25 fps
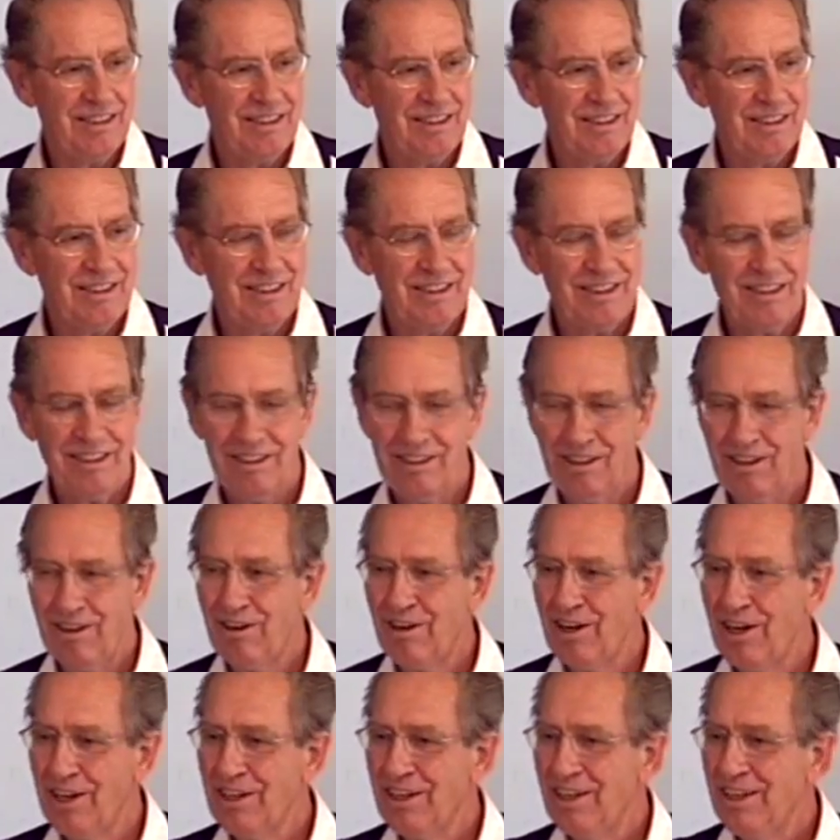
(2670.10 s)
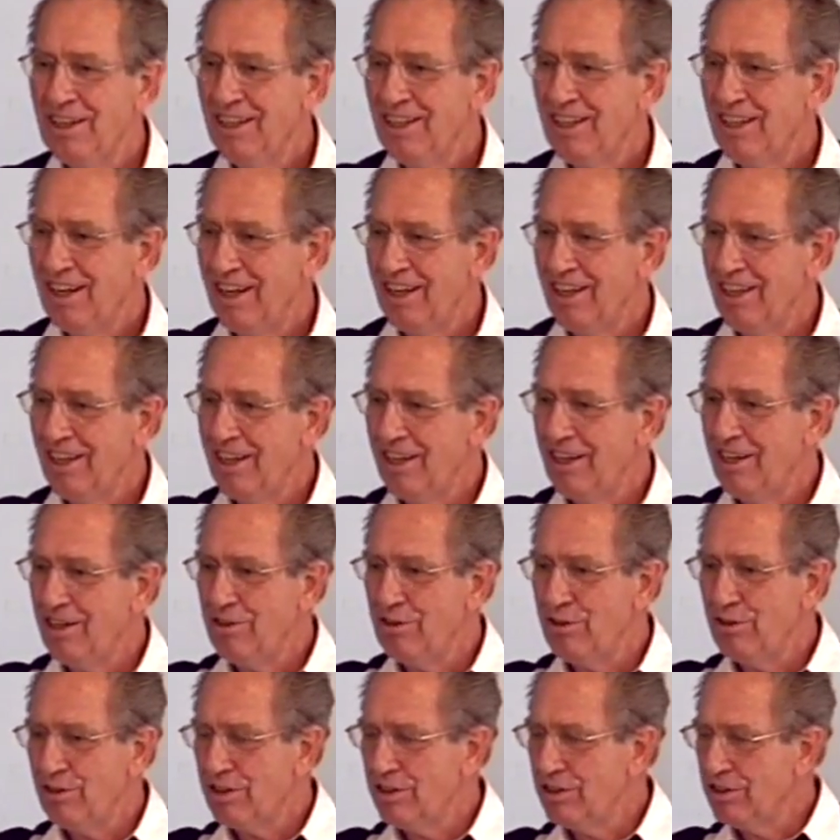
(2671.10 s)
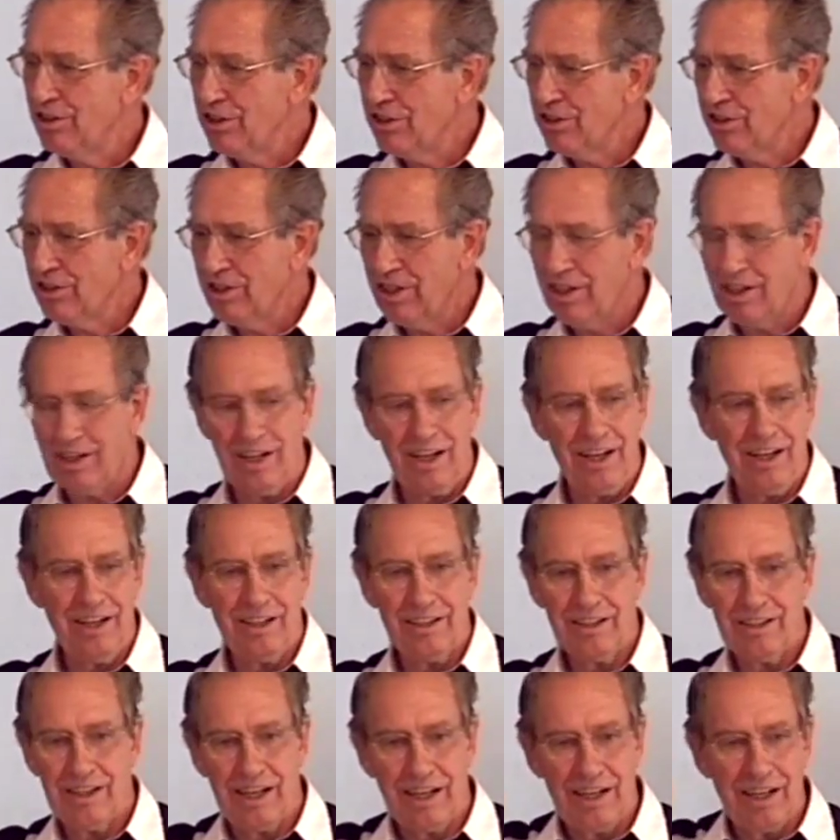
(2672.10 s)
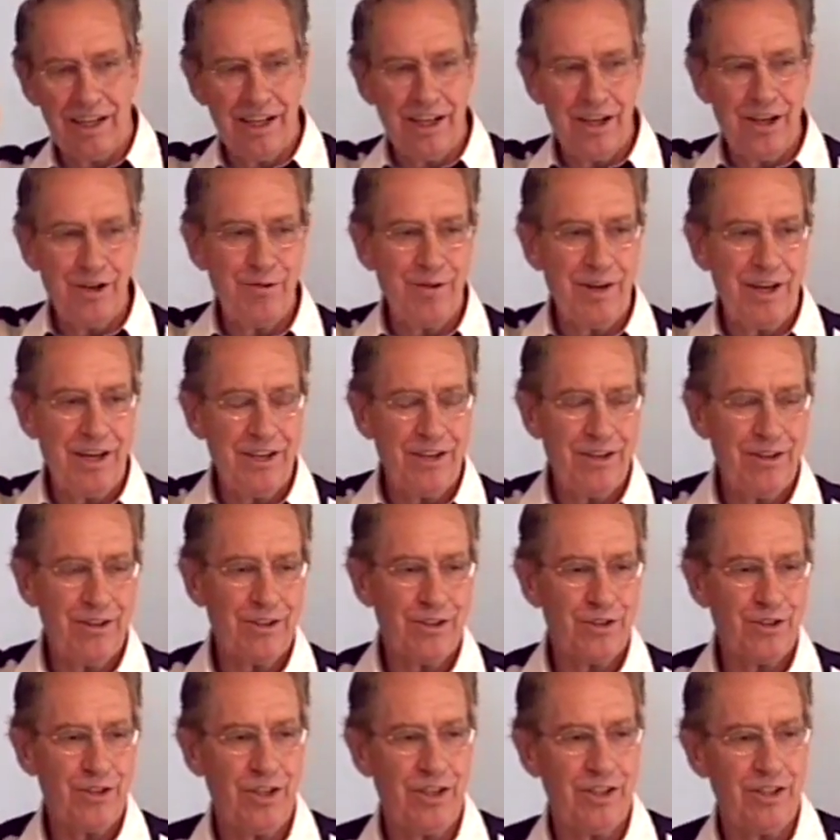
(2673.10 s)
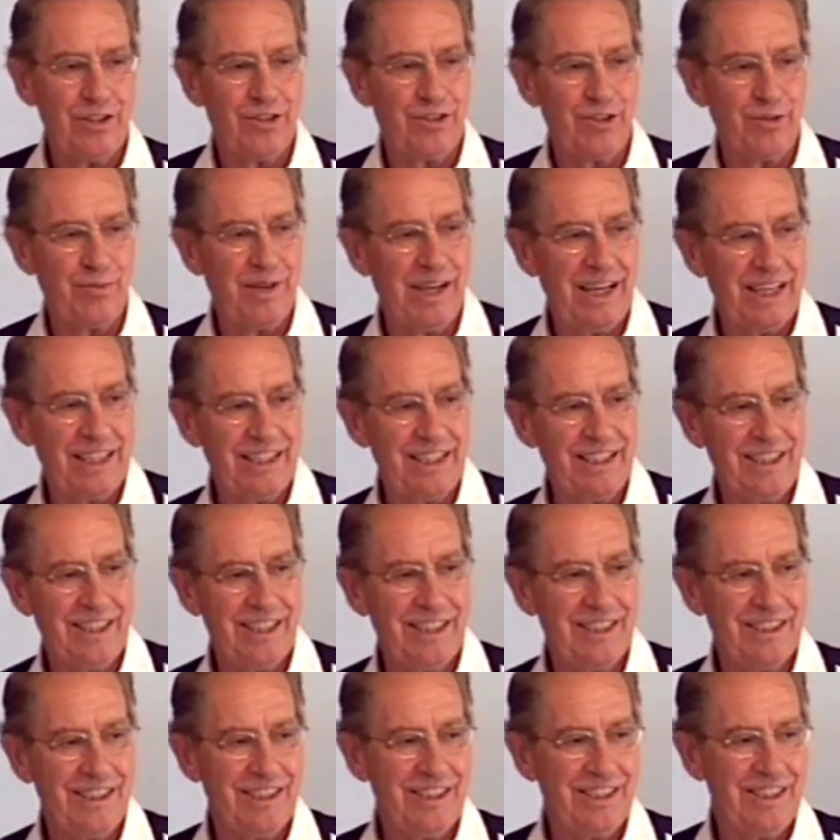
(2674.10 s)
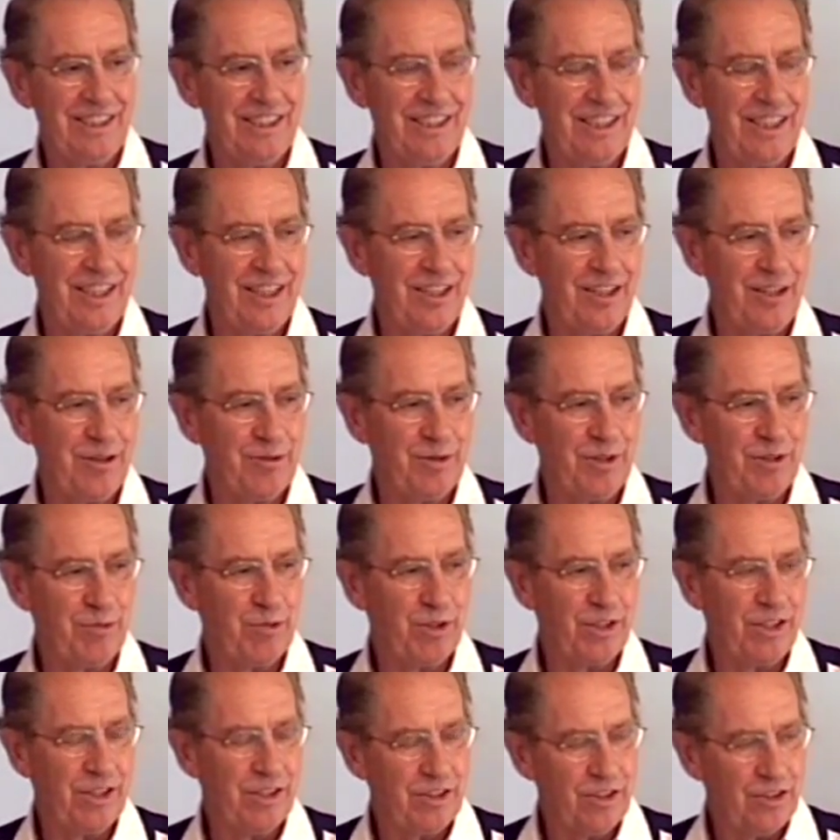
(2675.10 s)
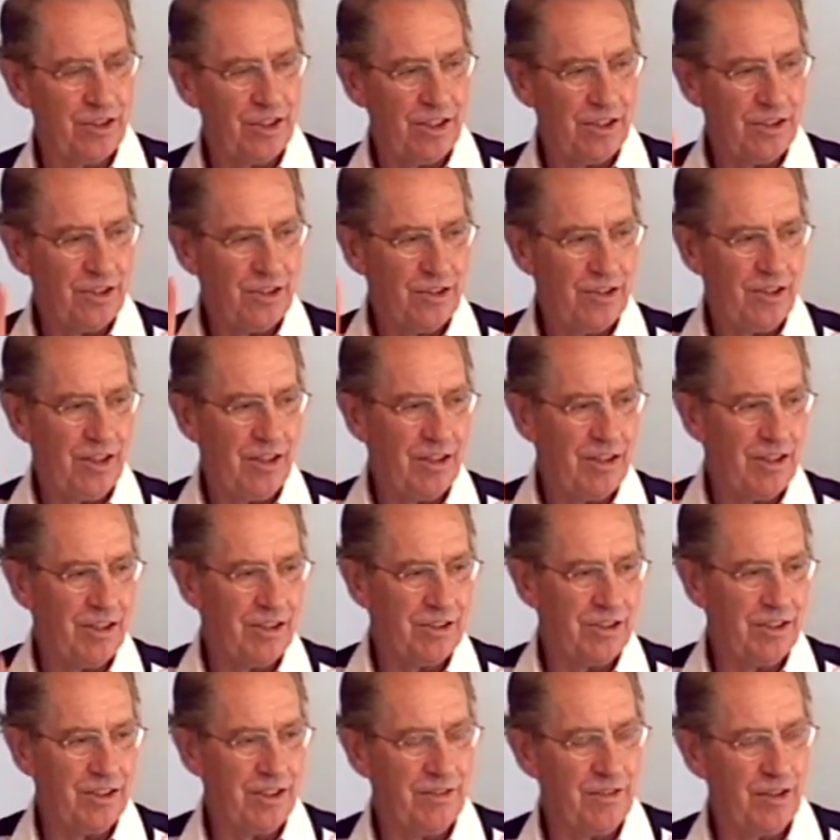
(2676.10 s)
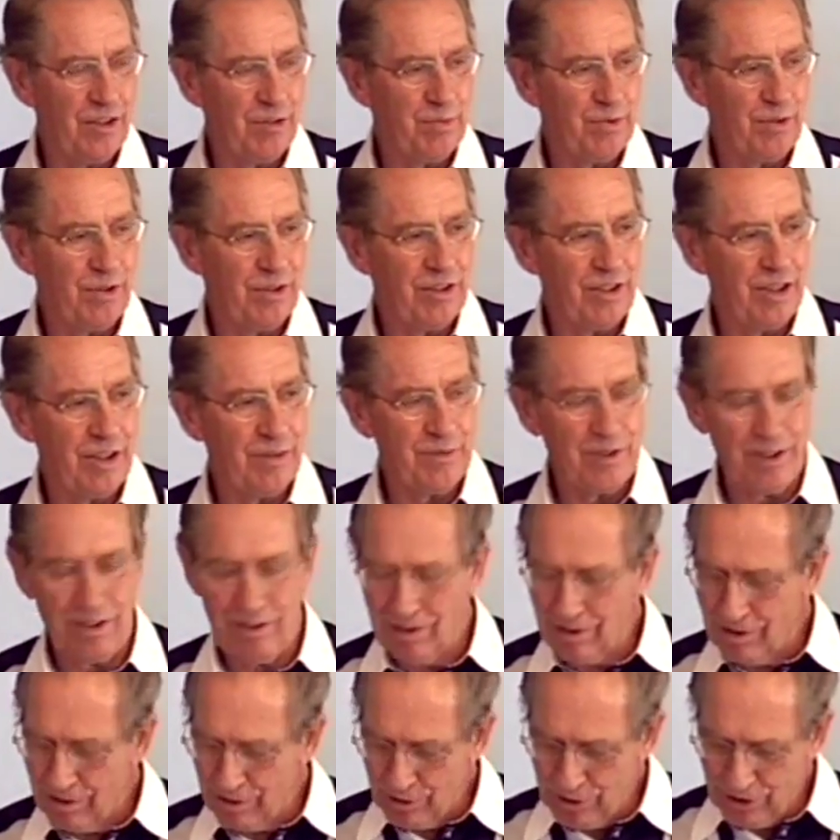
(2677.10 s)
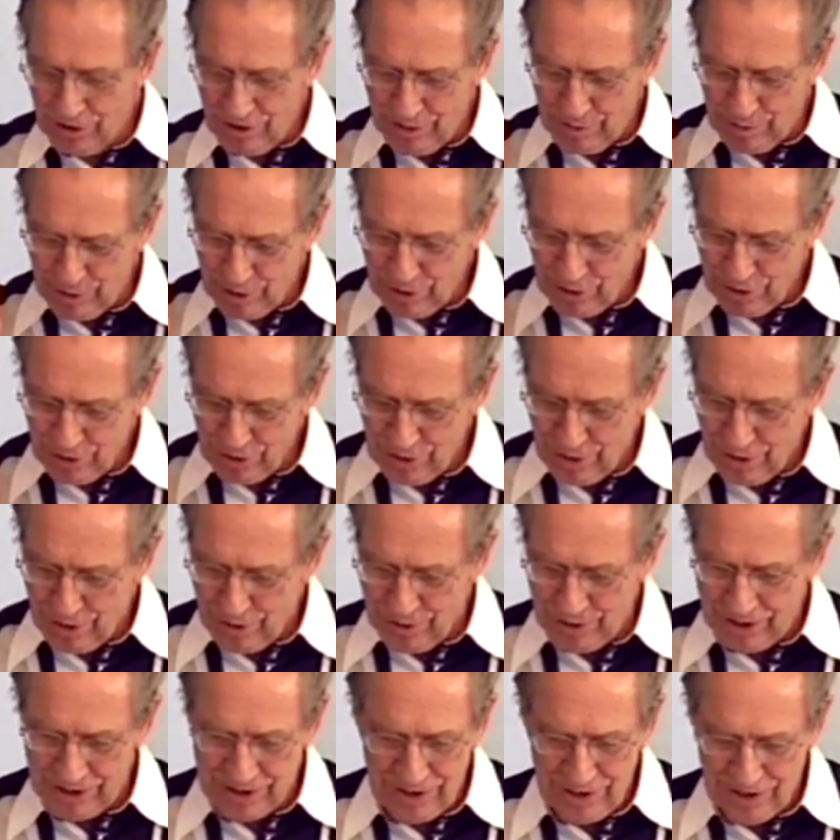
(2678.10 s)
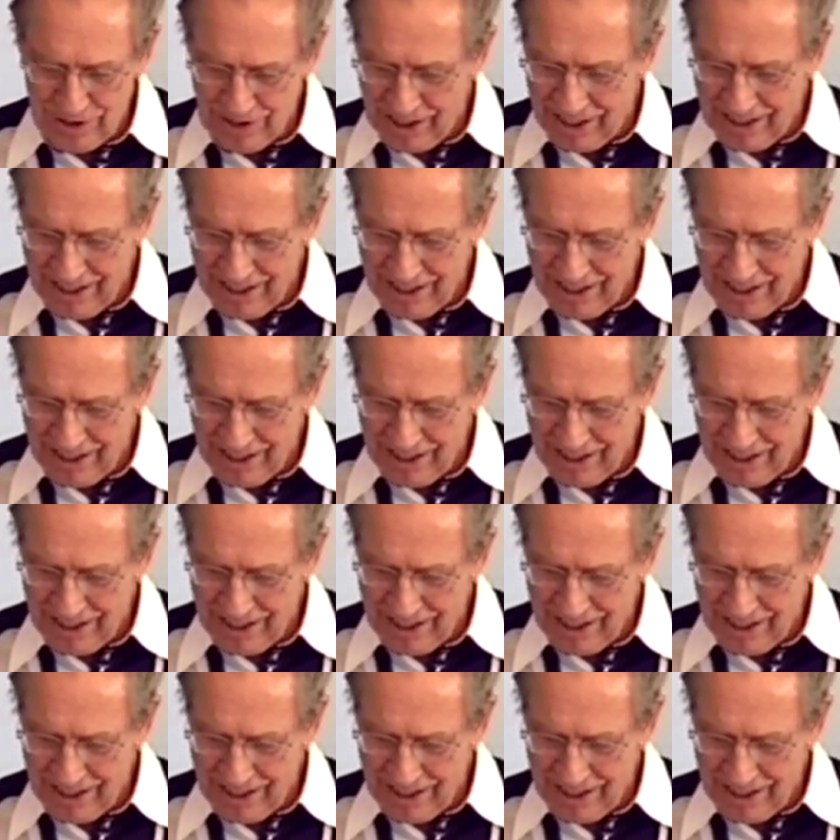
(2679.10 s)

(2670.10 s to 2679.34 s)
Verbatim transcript: All right, and you can just tell. Got a lady right here in Tulsa back in 1990 when we had just started our TV program. And oh, she was so excited.